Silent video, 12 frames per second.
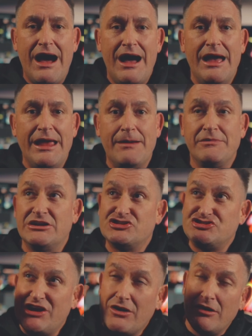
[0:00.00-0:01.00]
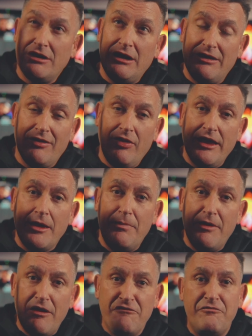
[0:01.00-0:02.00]
I am gonna share it in the link
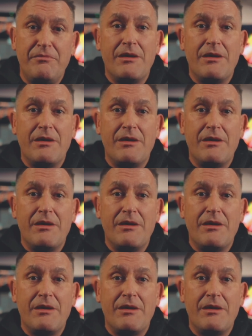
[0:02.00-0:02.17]
above,